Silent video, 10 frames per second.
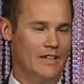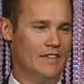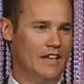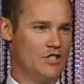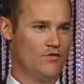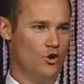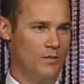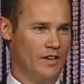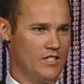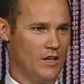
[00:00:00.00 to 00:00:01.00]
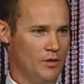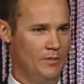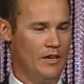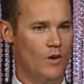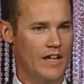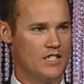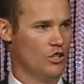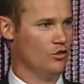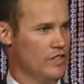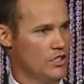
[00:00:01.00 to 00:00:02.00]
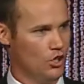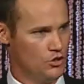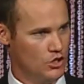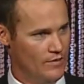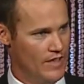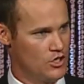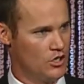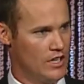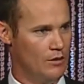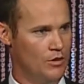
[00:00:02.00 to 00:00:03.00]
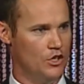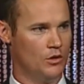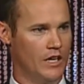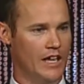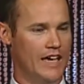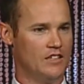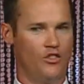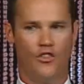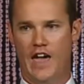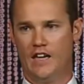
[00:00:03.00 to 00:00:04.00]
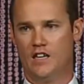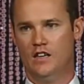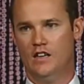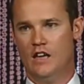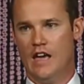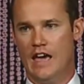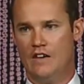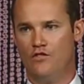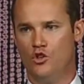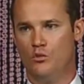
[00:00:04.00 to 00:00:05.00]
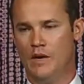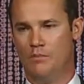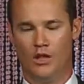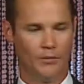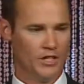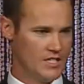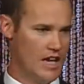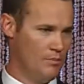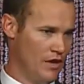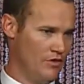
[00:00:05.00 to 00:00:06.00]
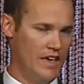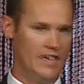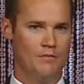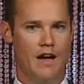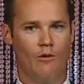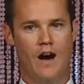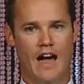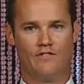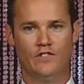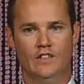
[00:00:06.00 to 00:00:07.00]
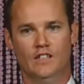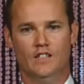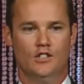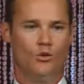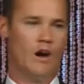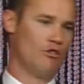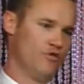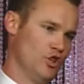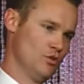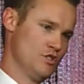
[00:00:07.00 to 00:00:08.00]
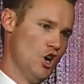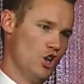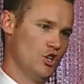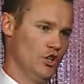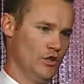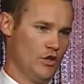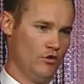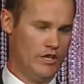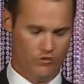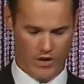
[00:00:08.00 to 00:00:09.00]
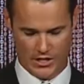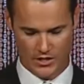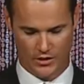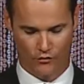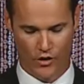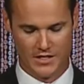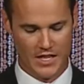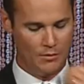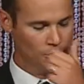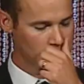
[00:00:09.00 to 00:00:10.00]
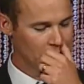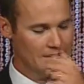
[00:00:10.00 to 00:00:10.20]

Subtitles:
In the next 4 minutes, I'm going to be quite self-indulgent, if that's okay with you, and I'd like to thank a few people. I'm going to start by thanking my wife, who I refer to as the hot girl in the green dress at the front table.